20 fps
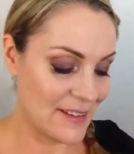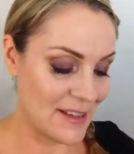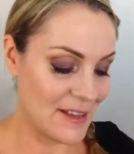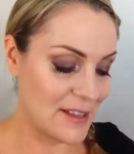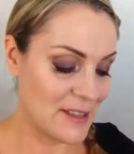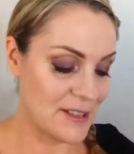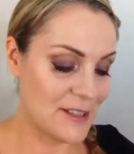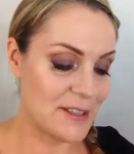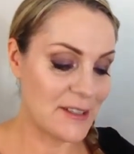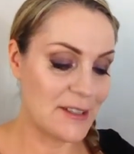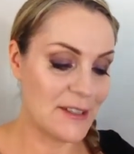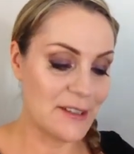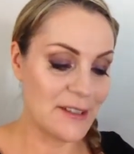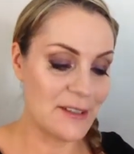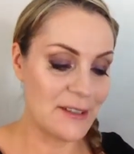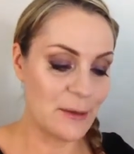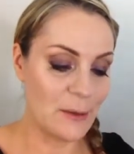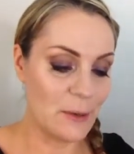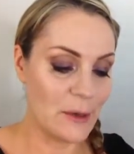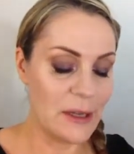That's
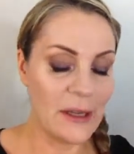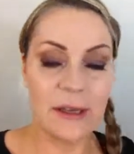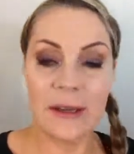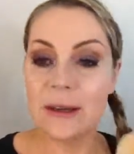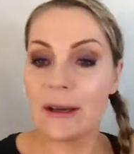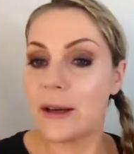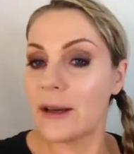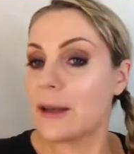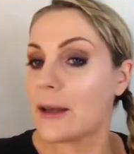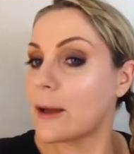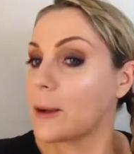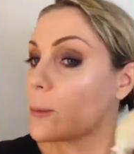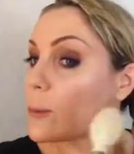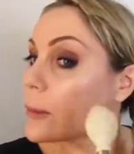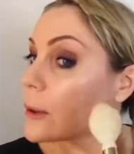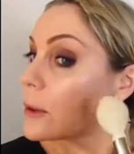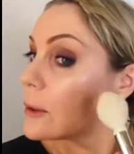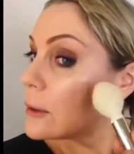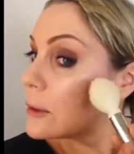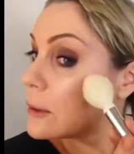just the way I
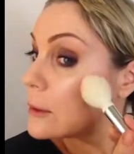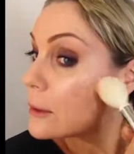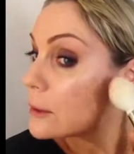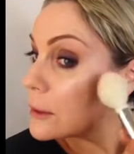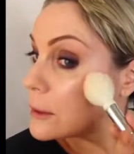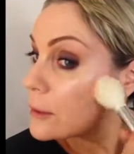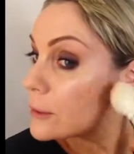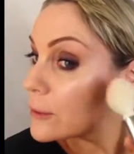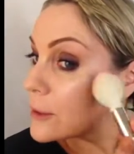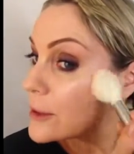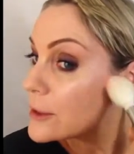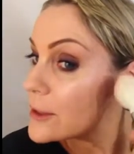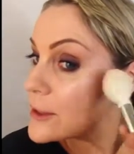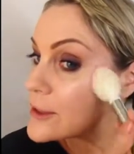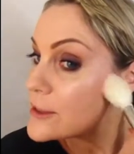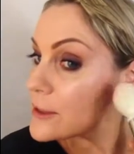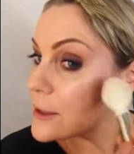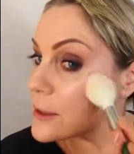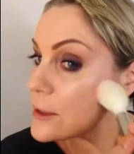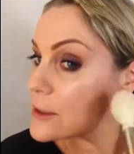am with
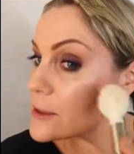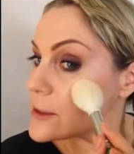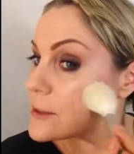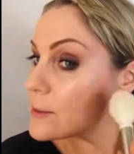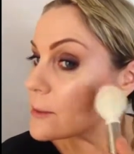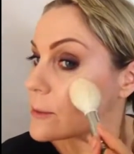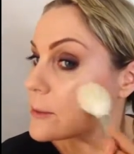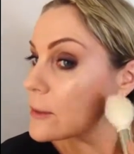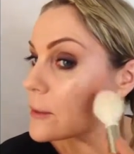these things.